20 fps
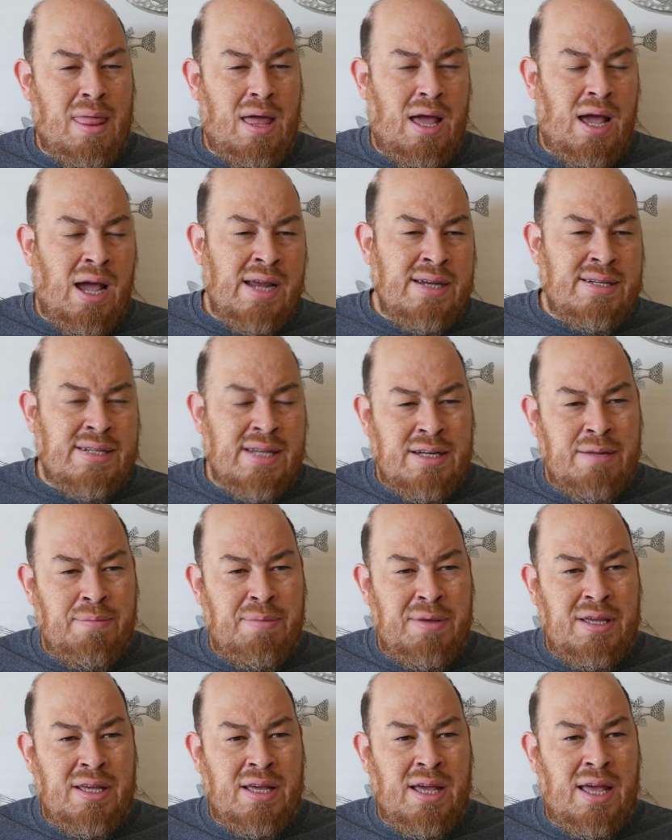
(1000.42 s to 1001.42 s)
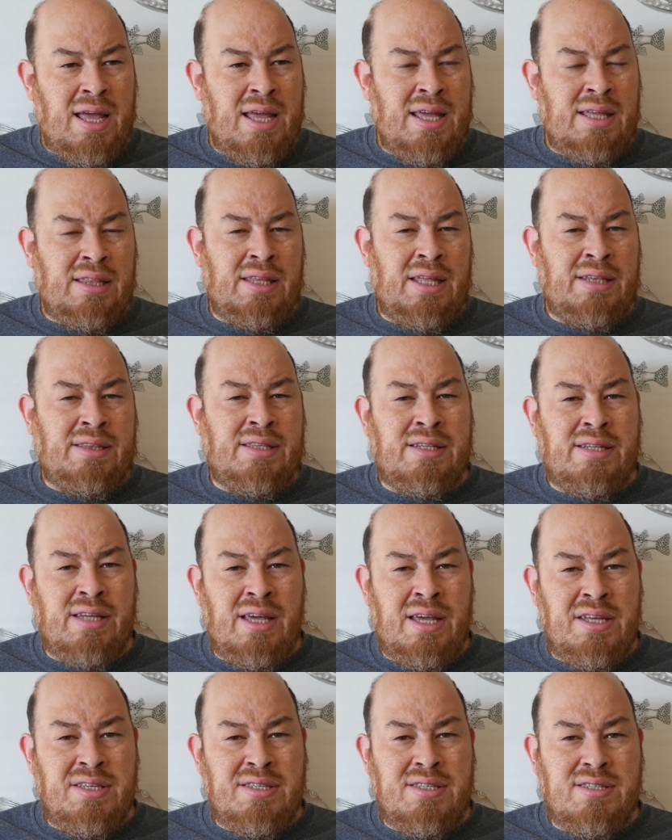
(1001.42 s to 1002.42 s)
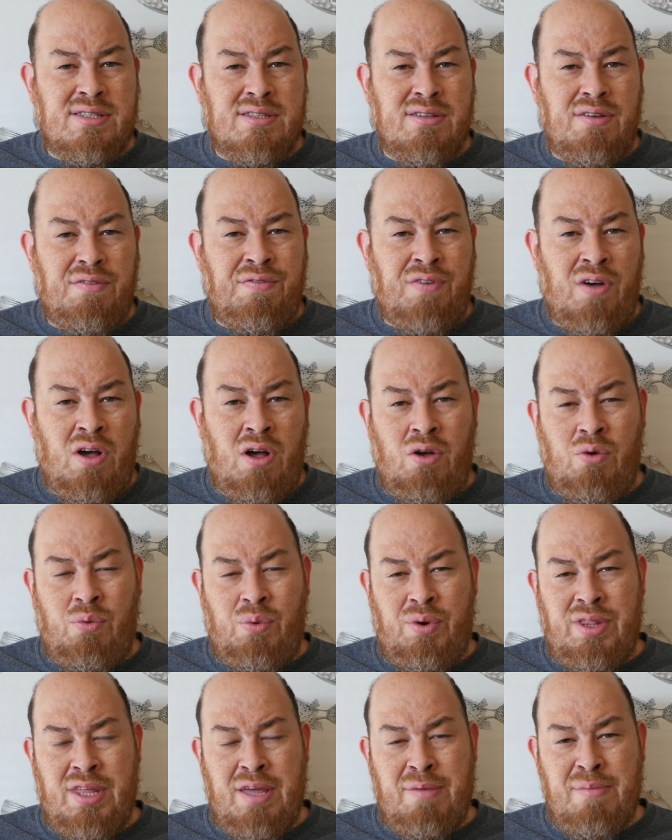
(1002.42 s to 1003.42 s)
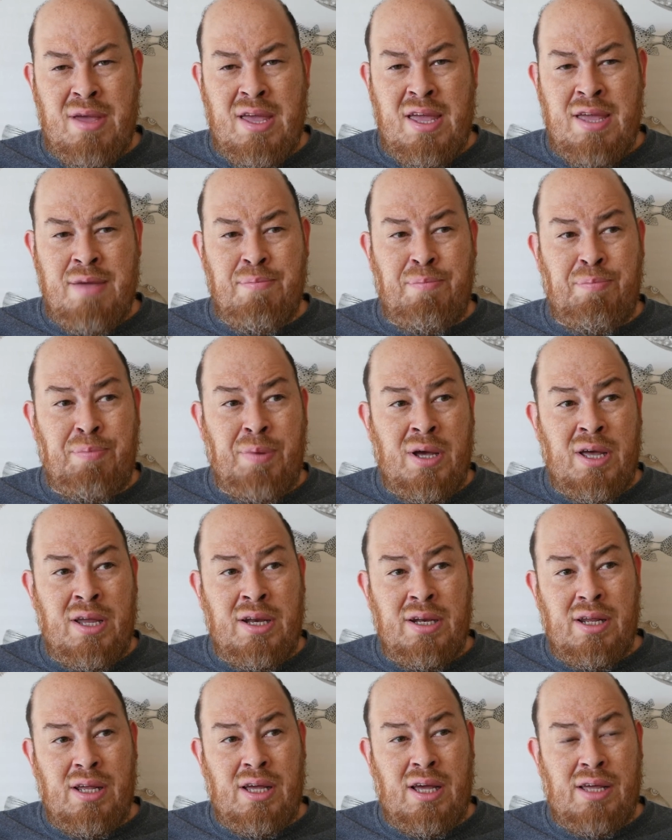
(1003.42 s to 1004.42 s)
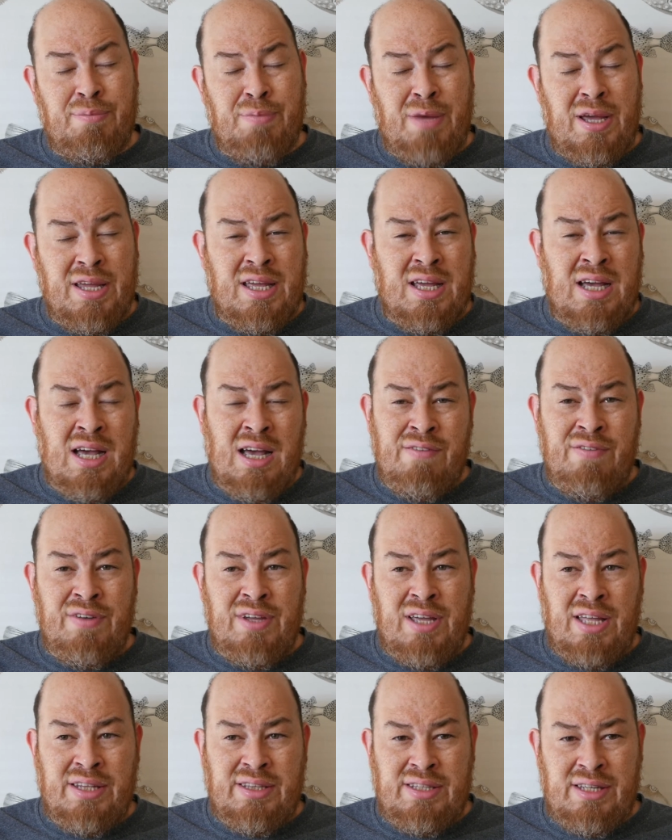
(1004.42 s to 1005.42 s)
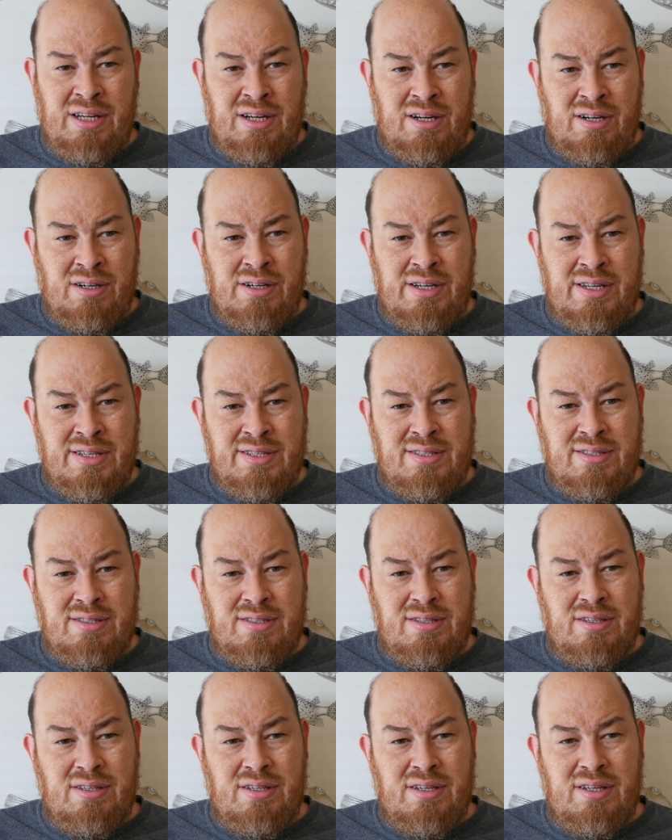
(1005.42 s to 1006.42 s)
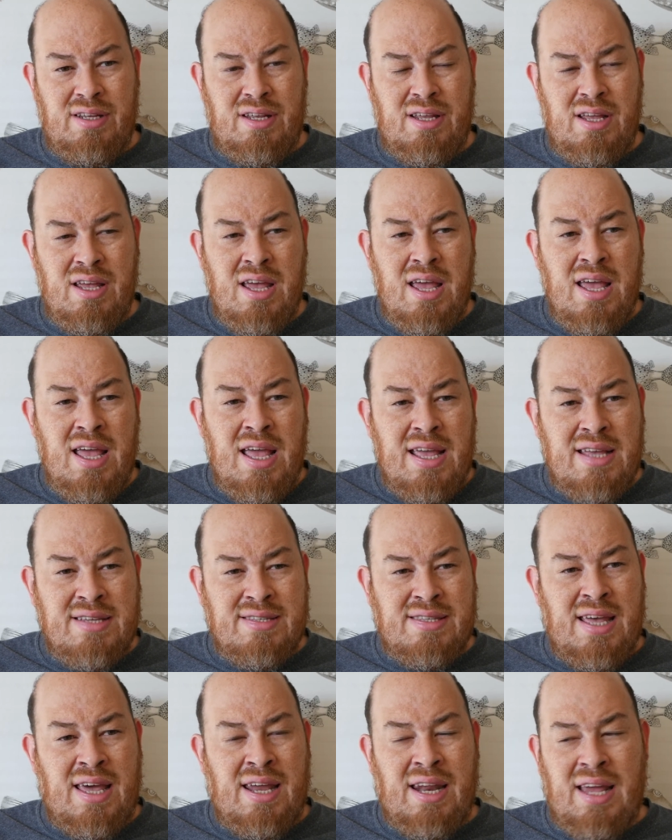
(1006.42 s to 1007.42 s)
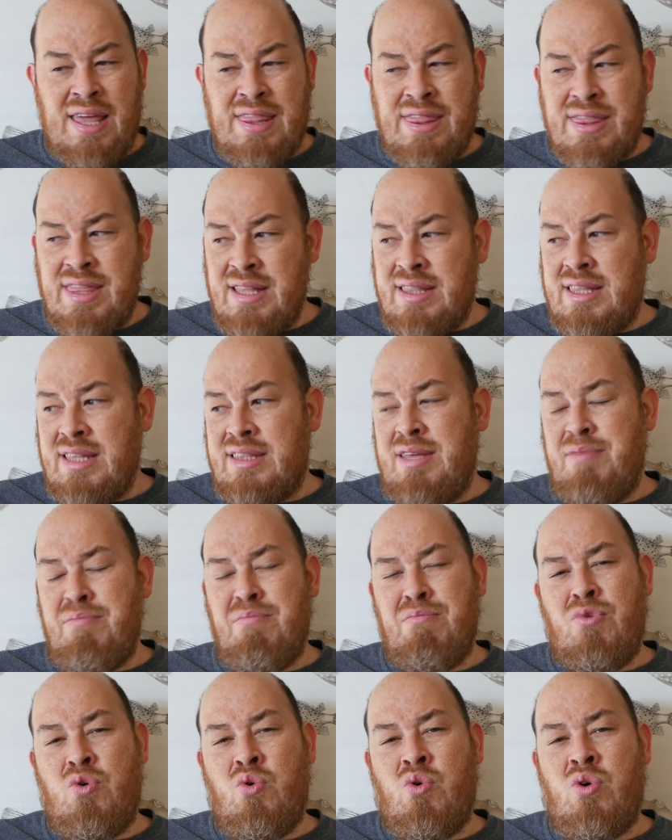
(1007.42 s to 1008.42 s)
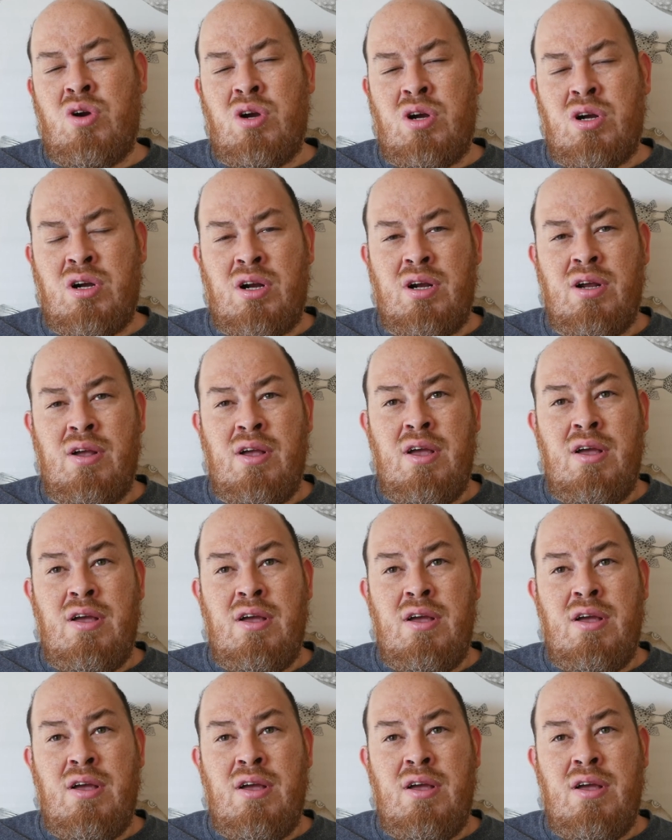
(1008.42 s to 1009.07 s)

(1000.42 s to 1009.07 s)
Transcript: I tend to be a, hey, let the dice fall where they may, but my caveat there is is that I think that the more